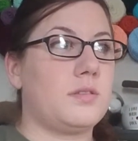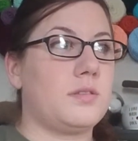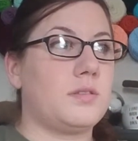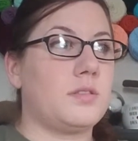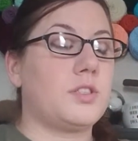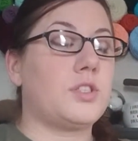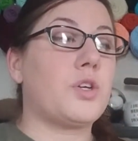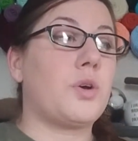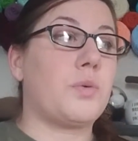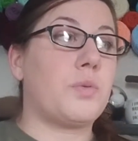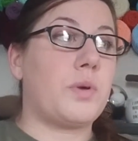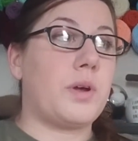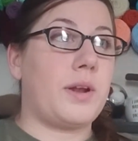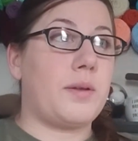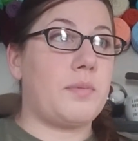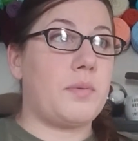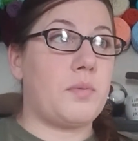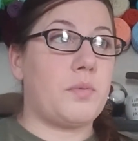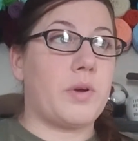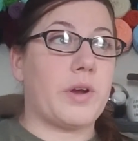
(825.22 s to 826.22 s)
So what
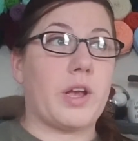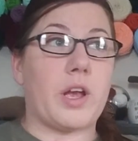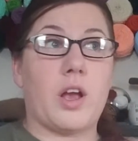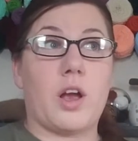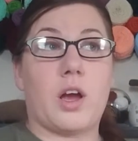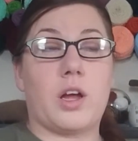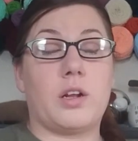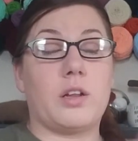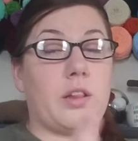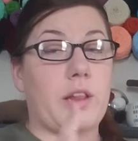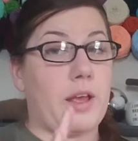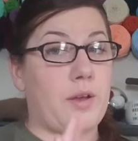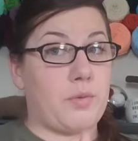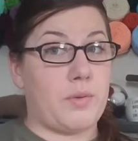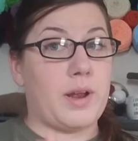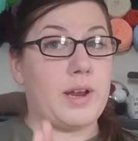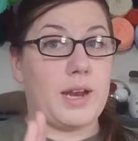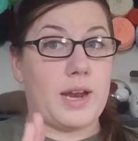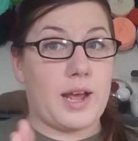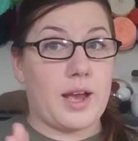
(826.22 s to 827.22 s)
I've been working on, like
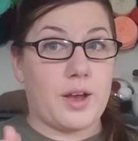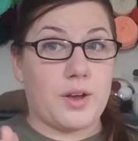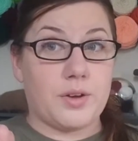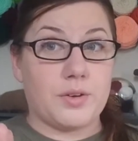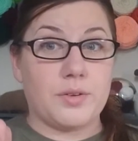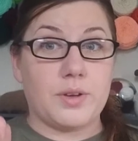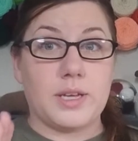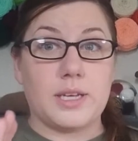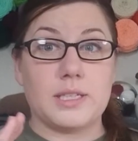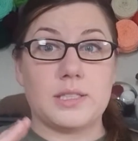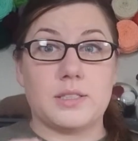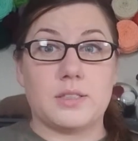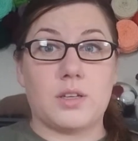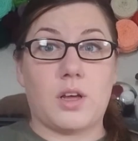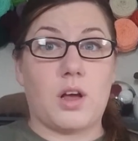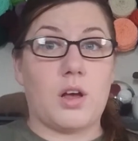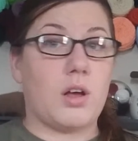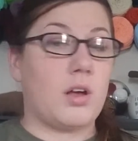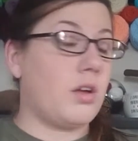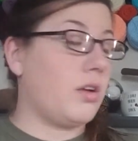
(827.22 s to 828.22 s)
right now, is
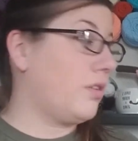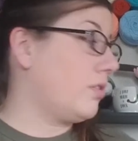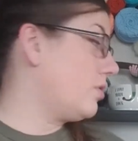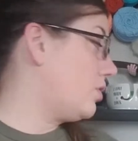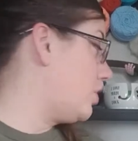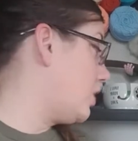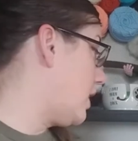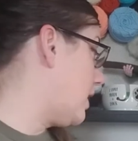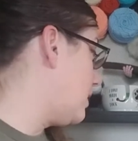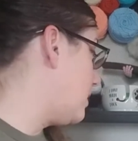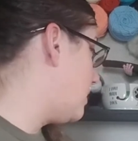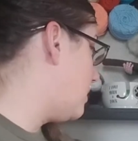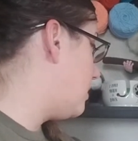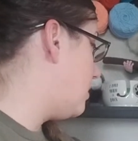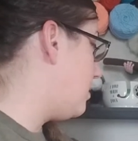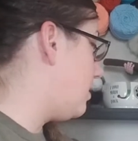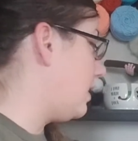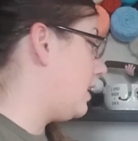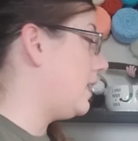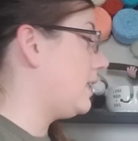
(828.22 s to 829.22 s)
all just
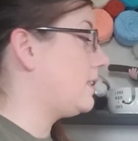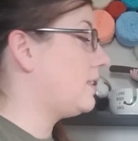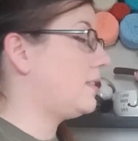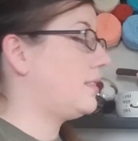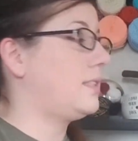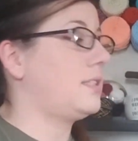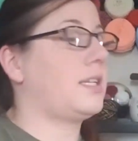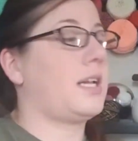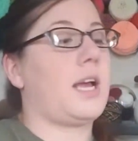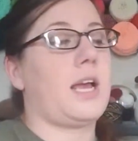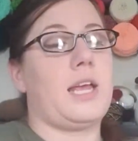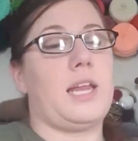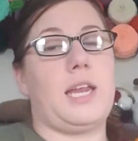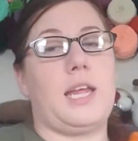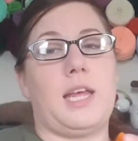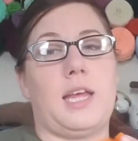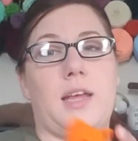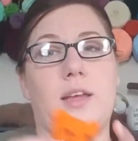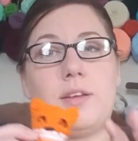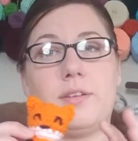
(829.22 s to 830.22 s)
these
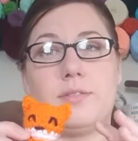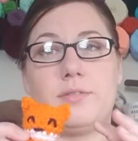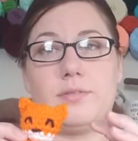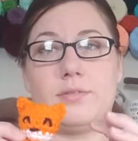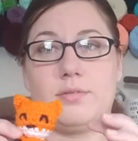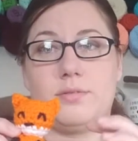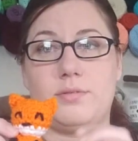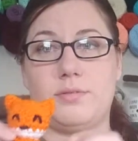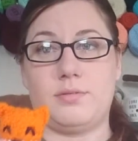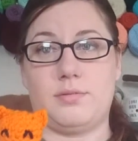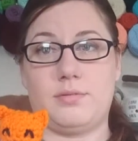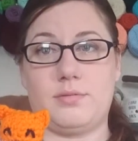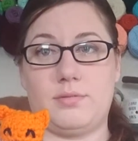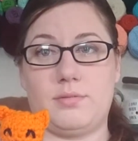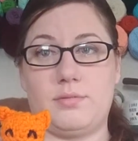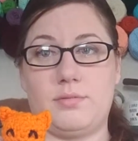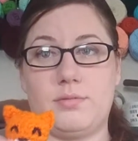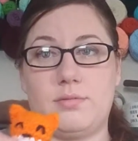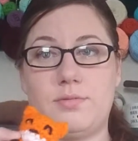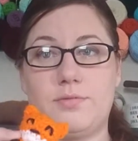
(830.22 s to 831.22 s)
tiny
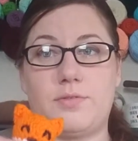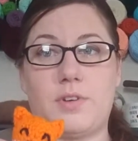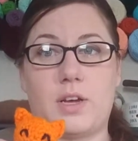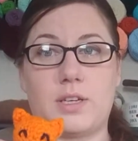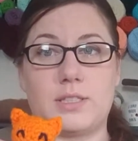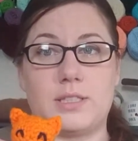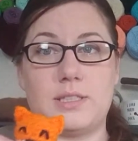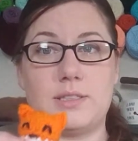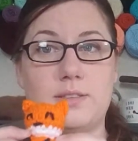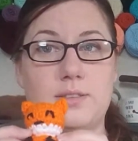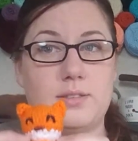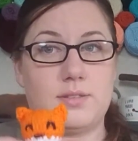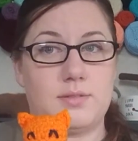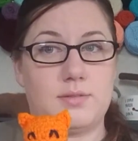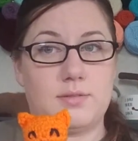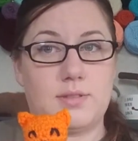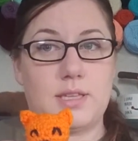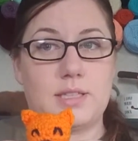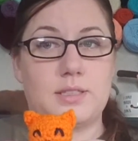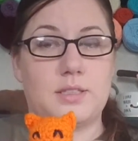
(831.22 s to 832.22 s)
foxes.
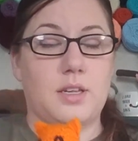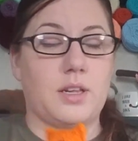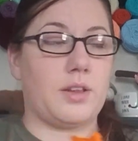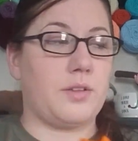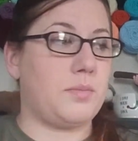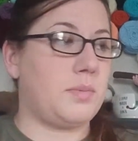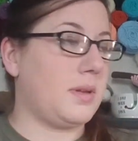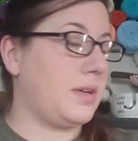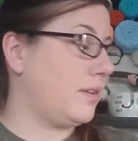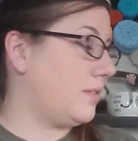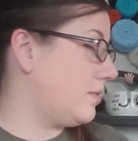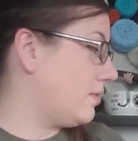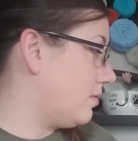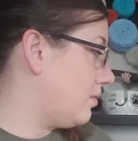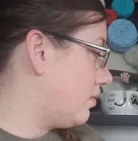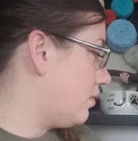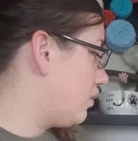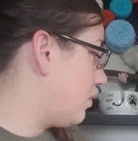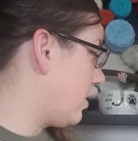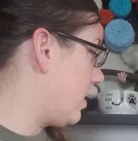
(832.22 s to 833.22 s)
That's all I've been
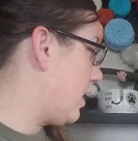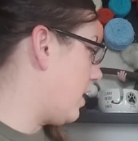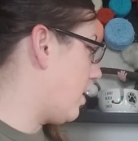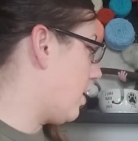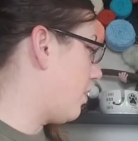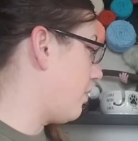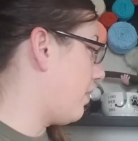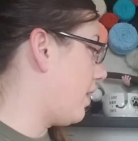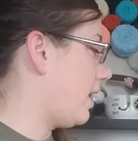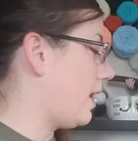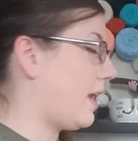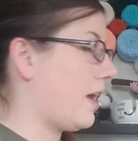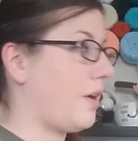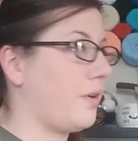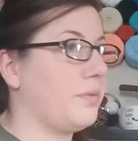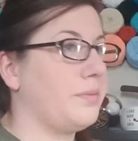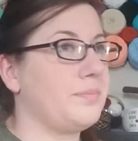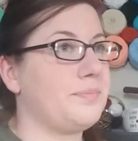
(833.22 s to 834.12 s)
working on right now.